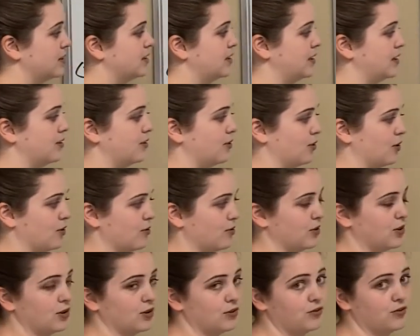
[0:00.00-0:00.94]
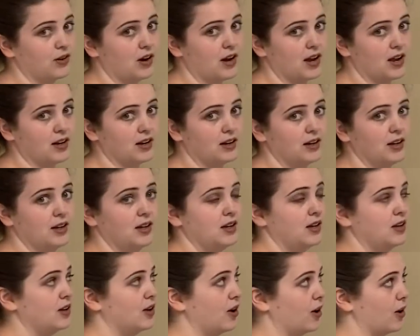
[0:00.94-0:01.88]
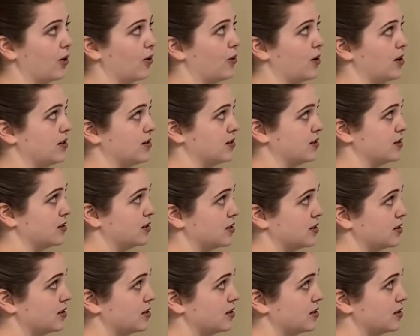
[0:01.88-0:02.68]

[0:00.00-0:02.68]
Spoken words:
and in order for you to find equations.